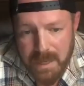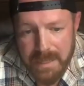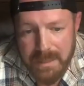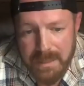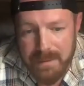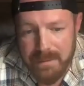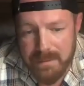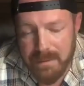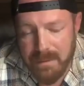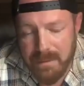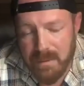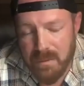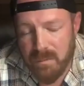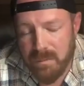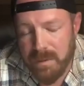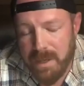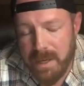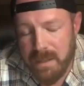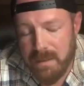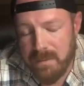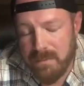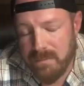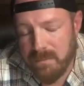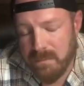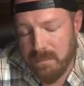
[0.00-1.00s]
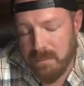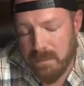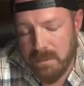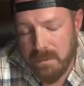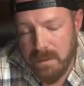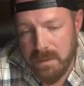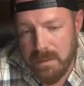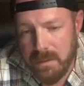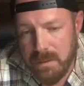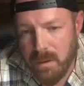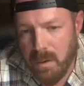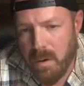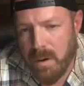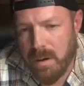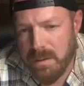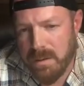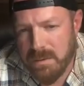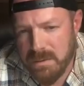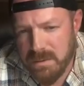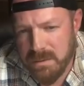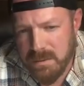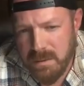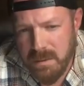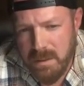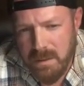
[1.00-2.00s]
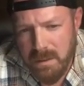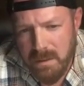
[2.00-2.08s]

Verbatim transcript: anything creative or in the arts.